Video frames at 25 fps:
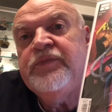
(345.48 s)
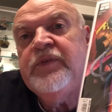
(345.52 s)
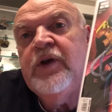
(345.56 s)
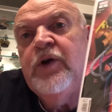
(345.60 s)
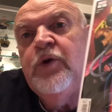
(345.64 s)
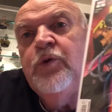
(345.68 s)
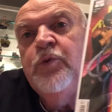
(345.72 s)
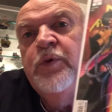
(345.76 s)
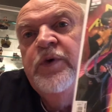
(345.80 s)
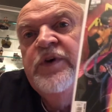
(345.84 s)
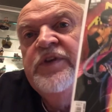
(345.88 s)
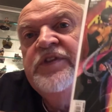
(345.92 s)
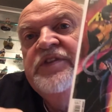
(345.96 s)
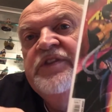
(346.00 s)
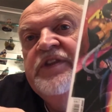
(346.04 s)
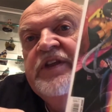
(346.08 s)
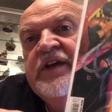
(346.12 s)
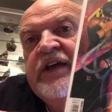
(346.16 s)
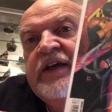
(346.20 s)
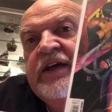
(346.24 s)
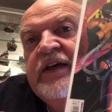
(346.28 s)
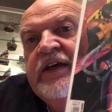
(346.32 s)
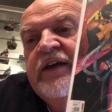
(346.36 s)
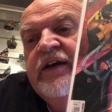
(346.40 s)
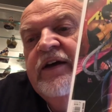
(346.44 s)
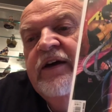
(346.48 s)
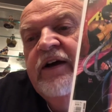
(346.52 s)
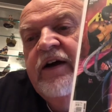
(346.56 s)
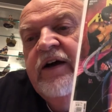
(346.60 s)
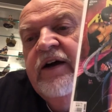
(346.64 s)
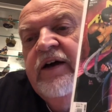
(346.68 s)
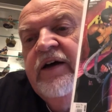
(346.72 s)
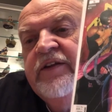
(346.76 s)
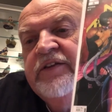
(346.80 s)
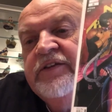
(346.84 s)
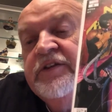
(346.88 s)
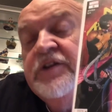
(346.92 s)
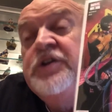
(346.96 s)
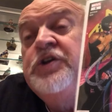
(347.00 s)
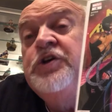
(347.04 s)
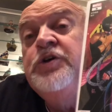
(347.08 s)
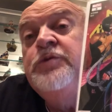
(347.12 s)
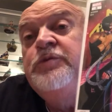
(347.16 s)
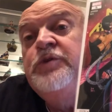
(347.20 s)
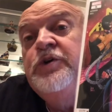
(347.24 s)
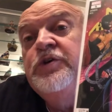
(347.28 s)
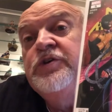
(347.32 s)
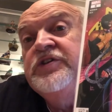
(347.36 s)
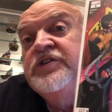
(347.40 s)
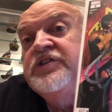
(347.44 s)
with the New
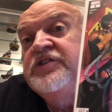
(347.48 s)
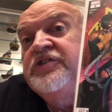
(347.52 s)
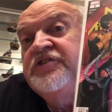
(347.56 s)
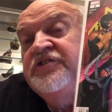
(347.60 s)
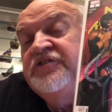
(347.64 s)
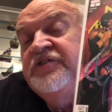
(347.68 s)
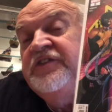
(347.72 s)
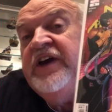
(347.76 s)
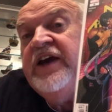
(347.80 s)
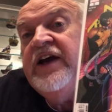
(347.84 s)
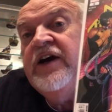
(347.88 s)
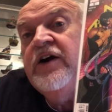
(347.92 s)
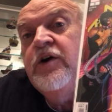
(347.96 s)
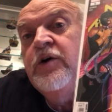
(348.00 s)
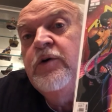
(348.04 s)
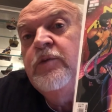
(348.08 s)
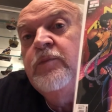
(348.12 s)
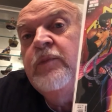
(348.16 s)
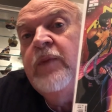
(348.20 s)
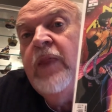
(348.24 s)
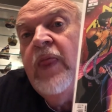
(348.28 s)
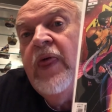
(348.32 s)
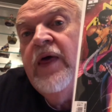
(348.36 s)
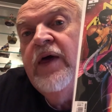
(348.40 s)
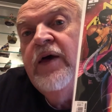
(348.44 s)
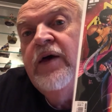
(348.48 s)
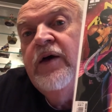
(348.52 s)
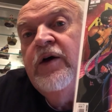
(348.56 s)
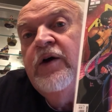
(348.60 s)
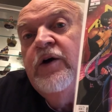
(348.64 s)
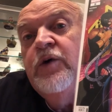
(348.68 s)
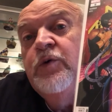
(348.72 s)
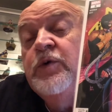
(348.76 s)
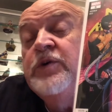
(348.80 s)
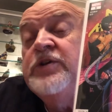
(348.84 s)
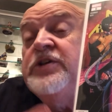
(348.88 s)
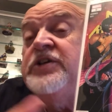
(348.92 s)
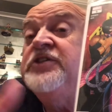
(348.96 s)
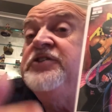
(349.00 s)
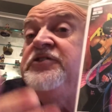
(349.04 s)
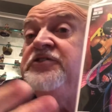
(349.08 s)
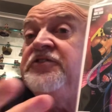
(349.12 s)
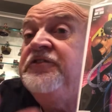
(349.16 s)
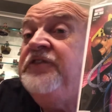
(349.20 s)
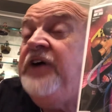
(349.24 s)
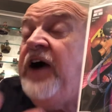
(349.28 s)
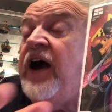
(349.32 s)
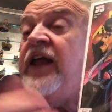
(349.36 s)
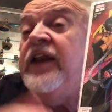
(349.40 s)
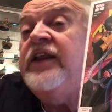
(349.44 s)
Mutants film, which is
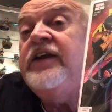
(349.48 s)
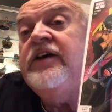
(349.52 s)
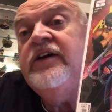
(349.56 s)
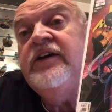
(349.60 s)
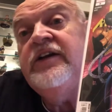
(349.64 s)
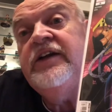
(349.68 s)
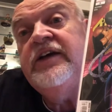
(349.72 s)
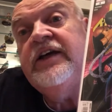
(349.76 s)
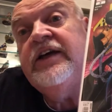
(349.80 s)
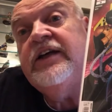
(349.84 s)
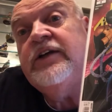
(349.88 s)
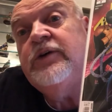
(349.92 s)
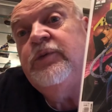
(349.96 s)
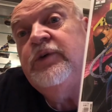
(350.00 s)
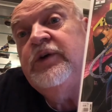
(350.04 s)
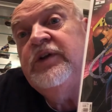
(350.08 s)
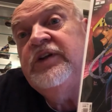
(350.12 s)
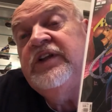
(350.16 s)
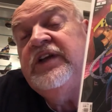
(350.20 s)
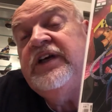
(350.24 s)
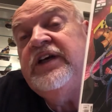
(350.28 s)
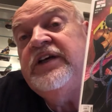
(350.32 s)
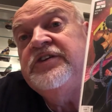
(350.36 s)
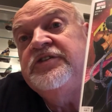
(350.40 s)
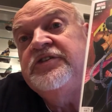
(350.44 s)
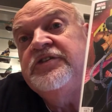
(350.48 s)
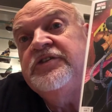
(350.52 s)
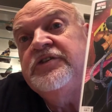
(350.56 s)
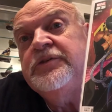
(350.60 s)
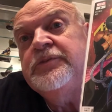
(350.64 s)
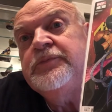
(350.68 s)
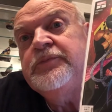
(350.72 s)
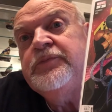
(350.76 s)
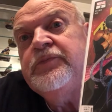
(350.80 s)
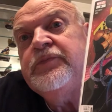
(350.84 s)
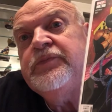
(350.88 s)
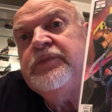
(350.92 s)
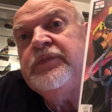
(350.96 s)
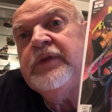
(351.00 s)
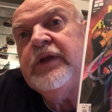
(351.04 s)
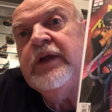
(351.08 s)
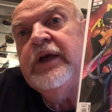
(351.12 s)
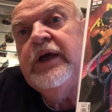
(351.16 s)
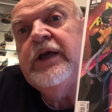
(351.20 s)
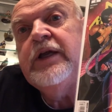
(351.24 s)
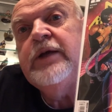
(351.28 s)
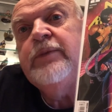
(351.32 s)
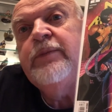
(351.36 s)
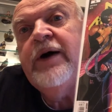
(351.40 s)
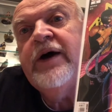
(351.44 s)
finally going to get a release
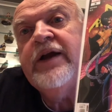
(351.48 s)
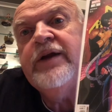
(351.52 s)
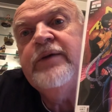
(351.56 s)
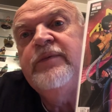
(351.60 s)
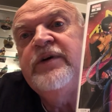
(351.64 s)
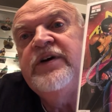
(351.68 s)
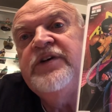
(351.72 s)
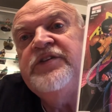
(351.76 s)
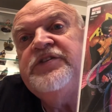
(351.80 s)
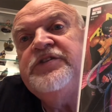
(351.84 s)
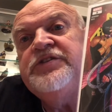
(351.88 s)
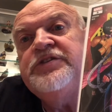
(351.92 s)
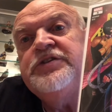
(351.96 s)
in about a month or